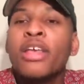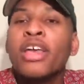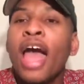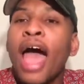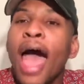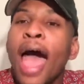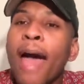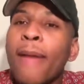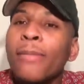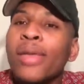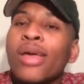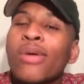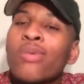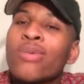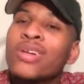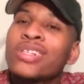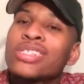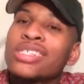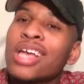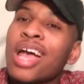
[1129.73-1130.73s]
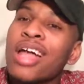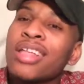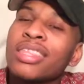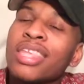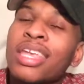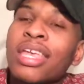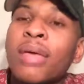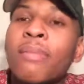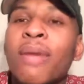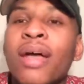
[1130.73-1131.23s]
Comment what y'all
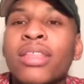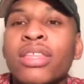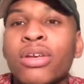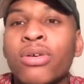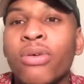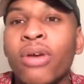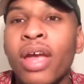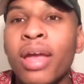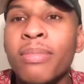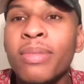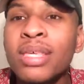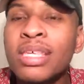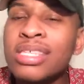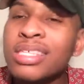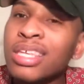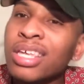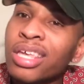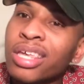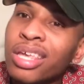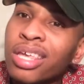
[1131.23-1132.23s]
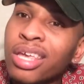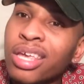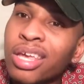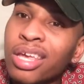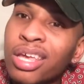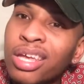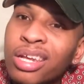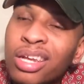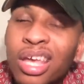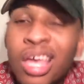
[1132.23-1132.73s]
think about the Grammys,
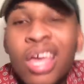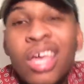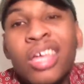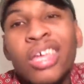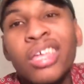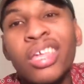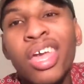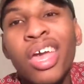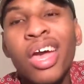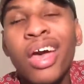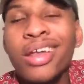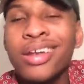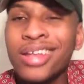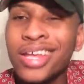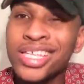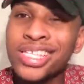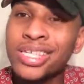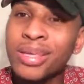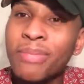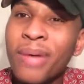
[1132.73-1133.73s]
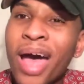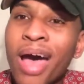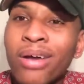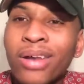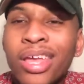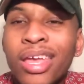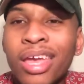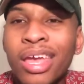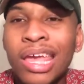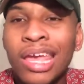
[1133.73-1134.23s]
and yeah, that's about
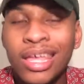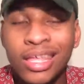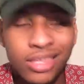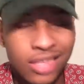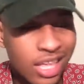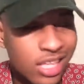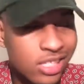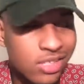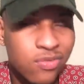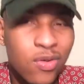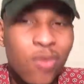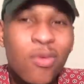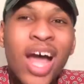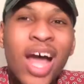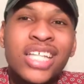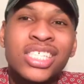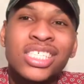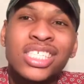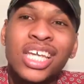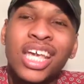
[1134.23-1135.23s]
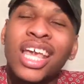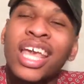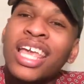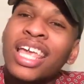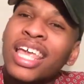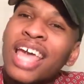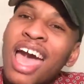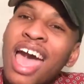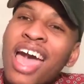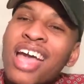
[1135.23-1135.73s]
it. Thanks for watching.
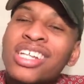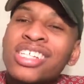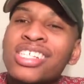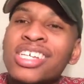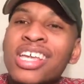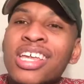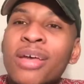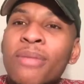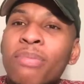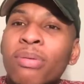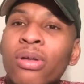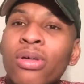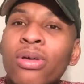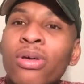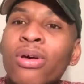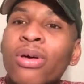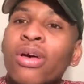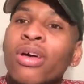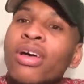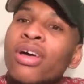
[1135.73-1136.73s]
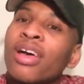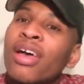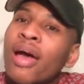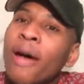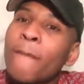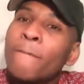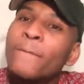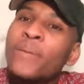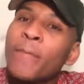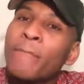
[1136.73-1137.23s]
Kai.J Unplugged.
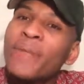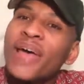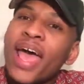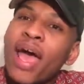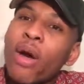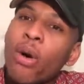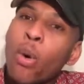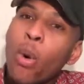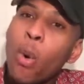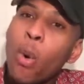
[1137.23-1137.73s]
Bye bye.